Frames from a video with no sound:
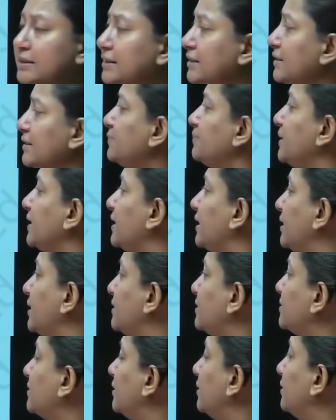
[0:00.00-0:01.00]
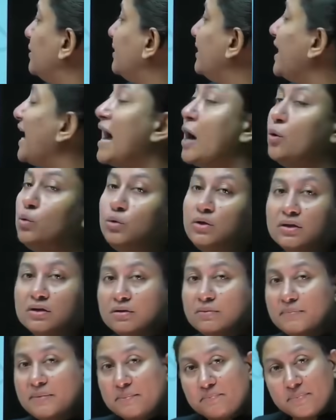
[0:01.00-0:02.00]
with this? Because the
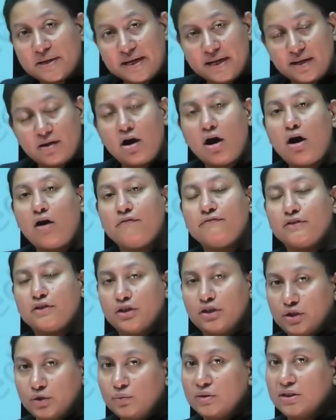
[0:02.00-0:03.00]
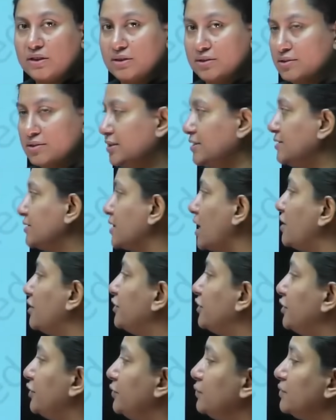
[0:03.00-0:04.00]
outer membrane of the nucleus is
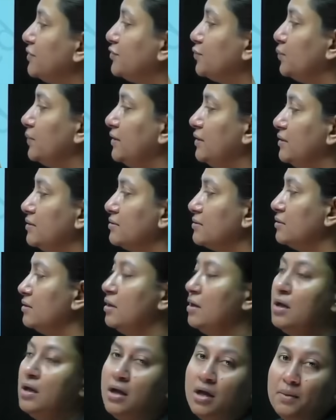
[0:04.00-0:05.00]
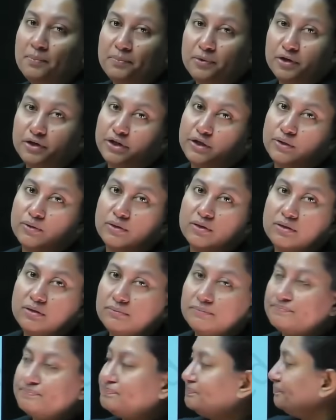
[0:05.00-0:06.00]
continuous with this
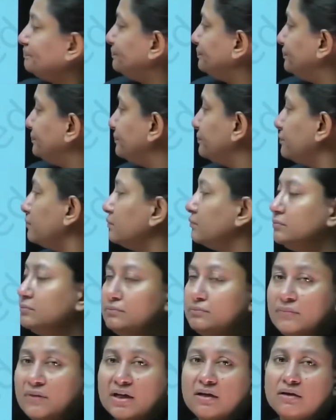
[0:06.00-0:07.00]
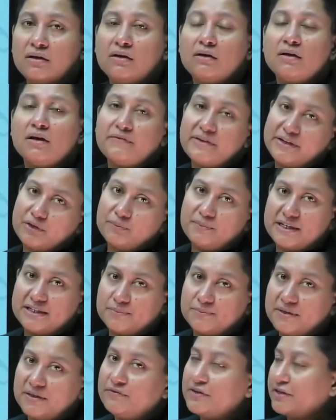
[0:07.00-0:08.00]
particular rough
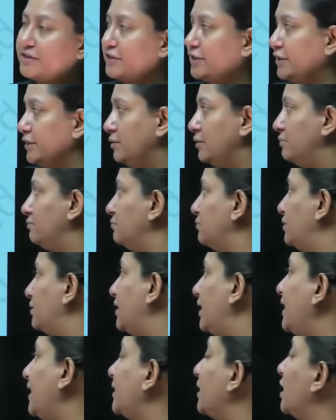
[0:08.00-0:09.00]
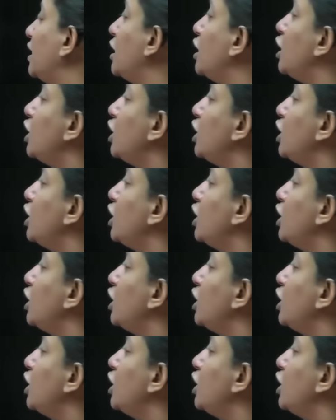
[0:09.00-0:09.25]
endoplasmic reticulum, right?